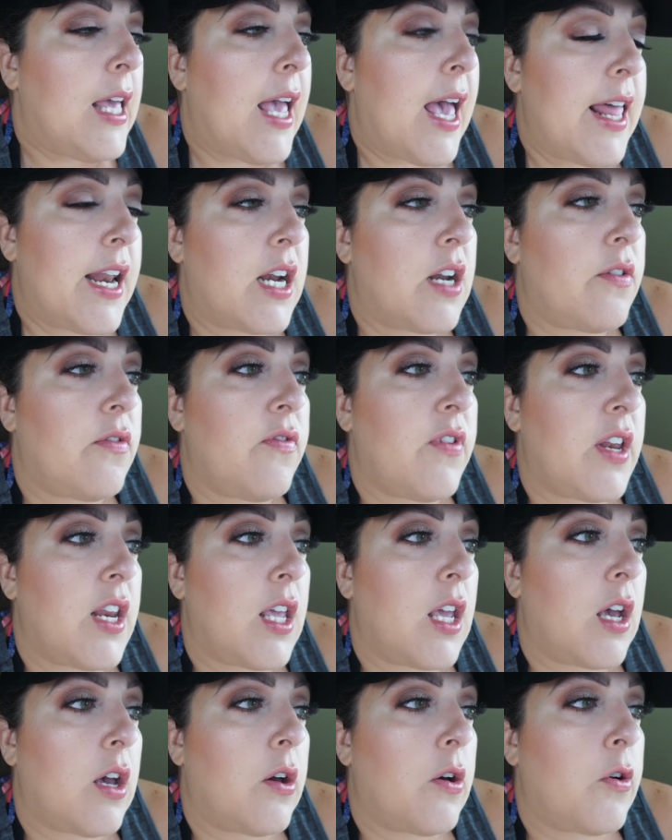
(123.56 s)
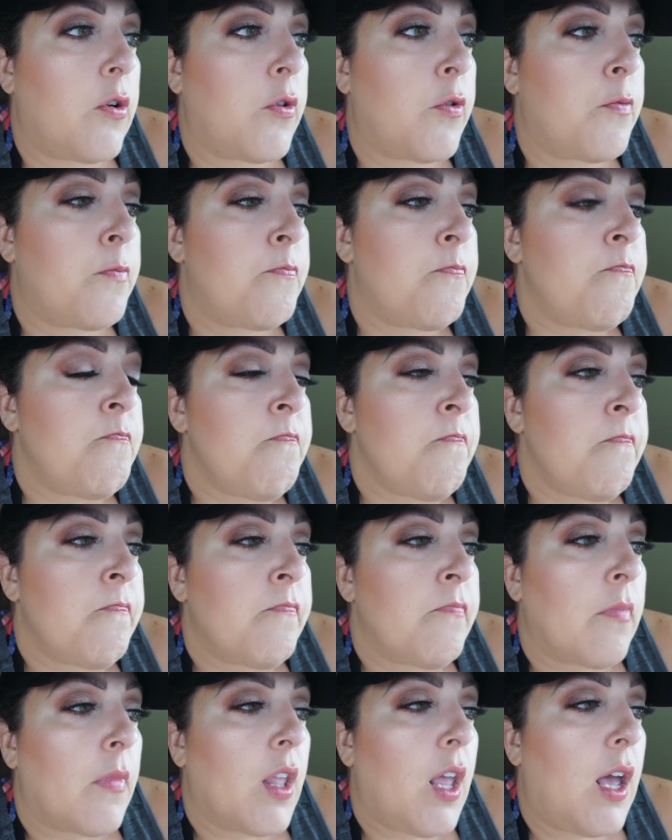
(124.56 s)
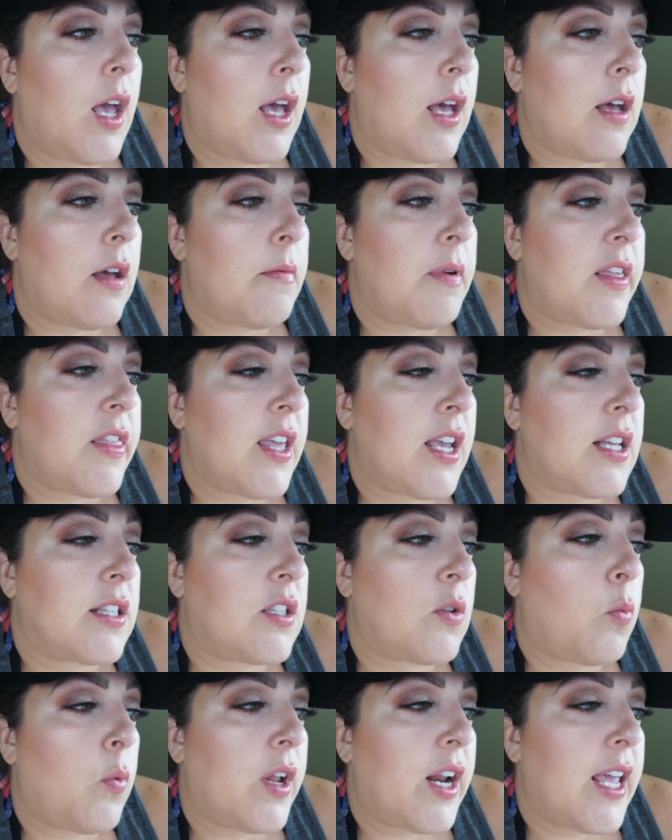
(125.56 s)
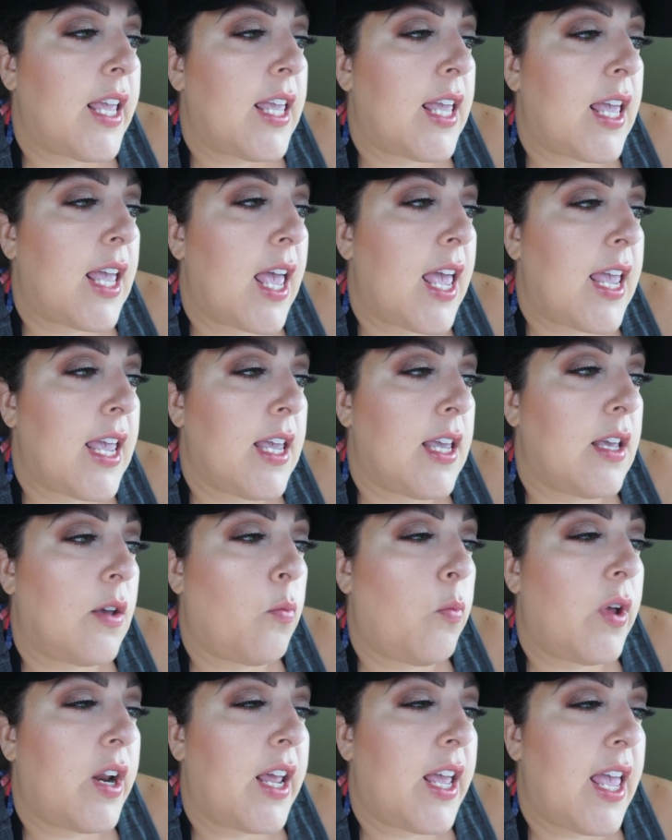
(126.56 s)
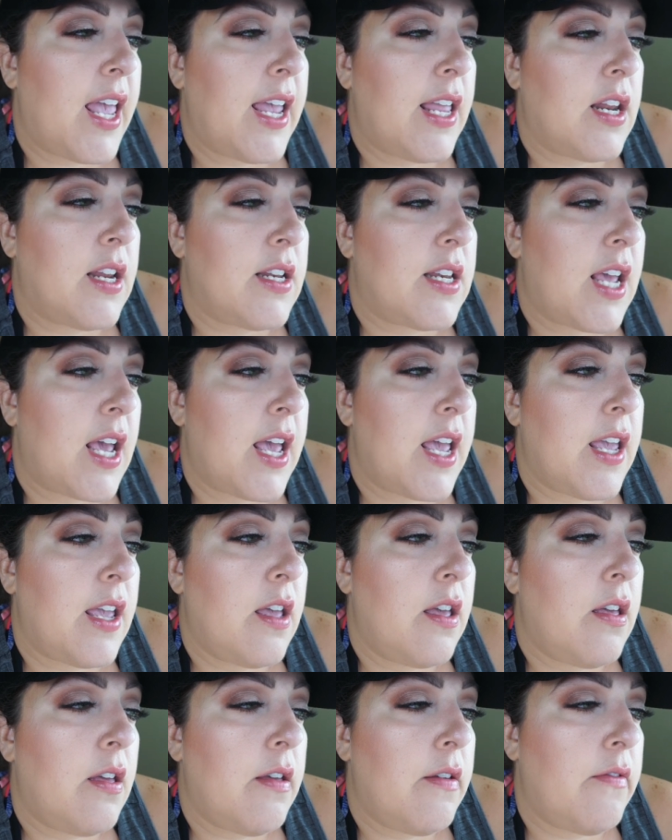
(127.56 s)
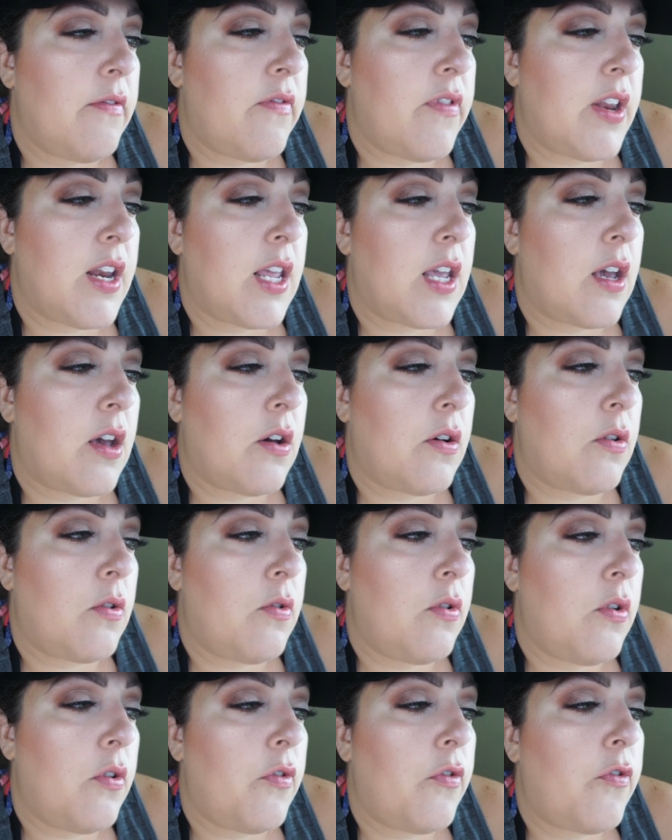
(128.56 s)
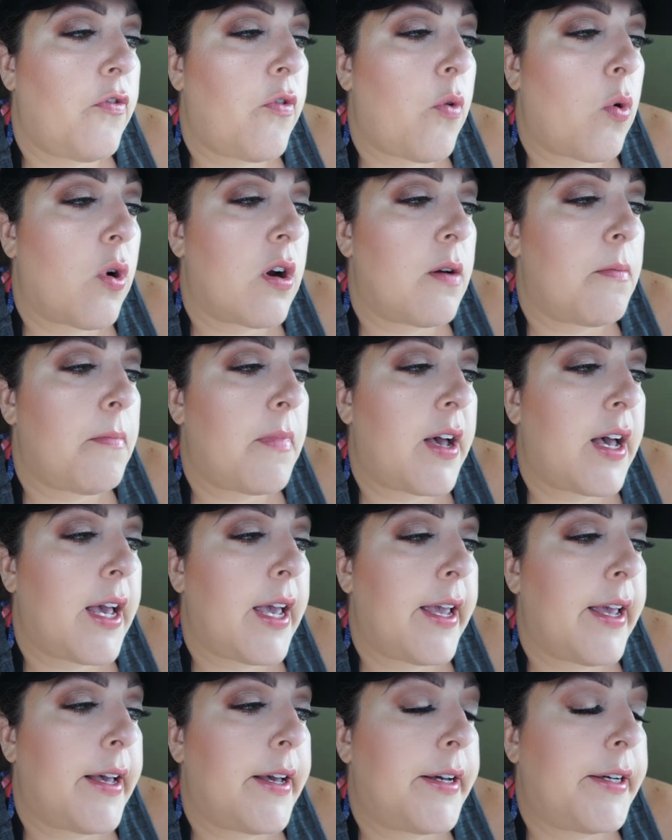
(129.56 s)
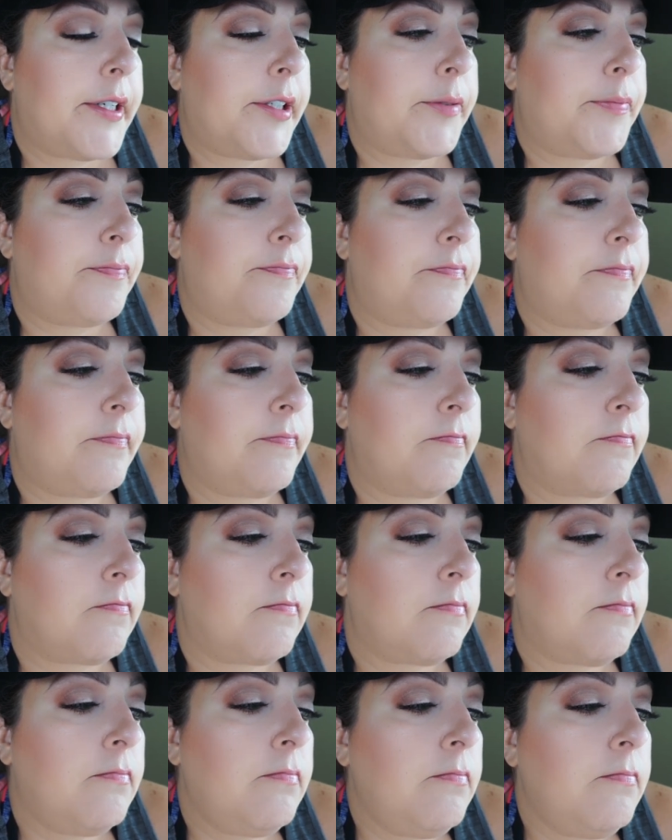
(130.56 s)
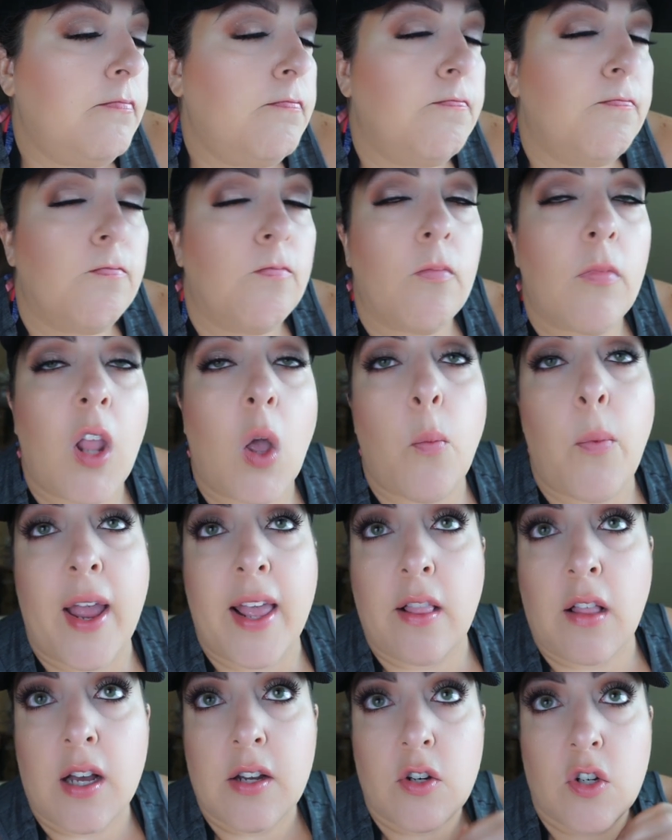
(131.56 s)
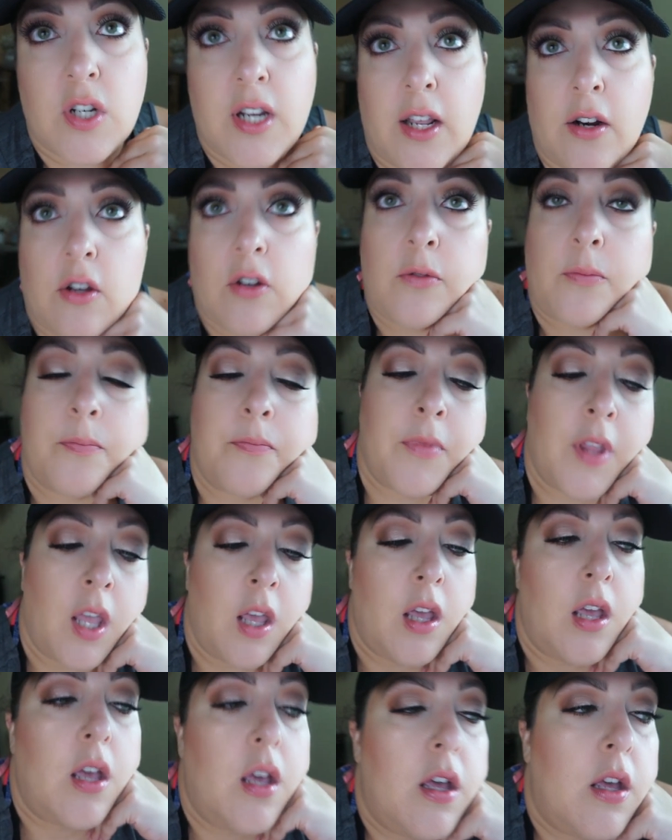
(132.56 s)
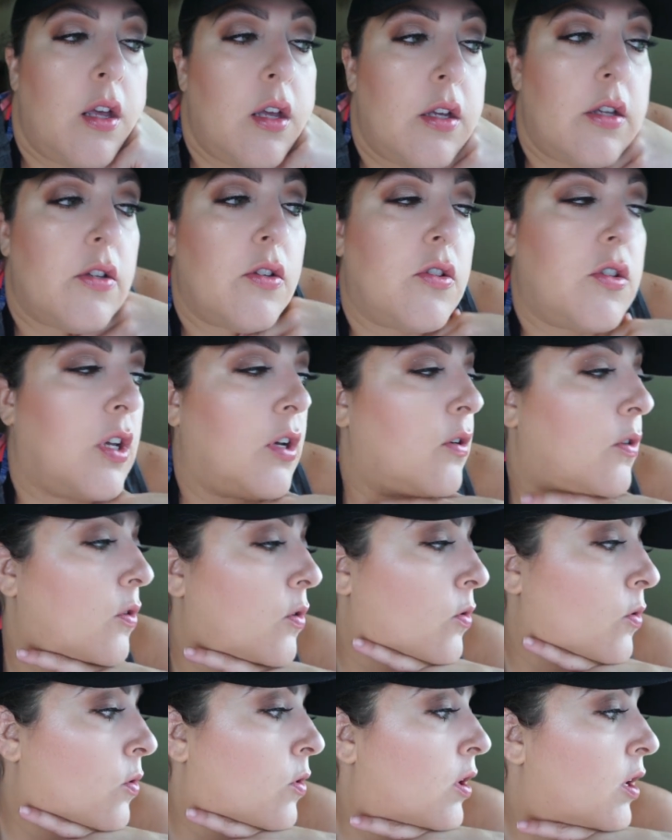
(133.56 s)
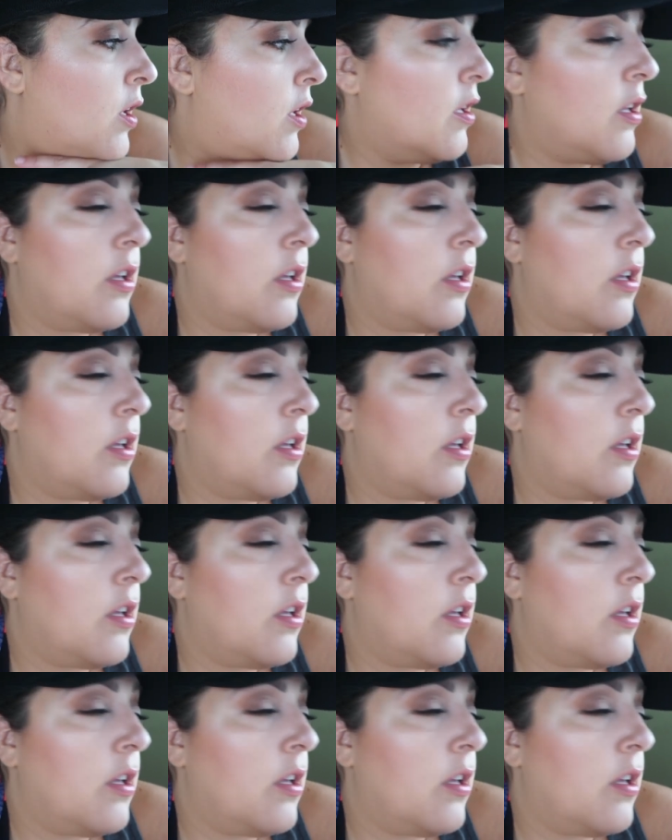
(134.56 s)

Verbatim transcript: edit a video. Um, I think it's a what I ate what I ate in a day video for my um, weight loss channel. So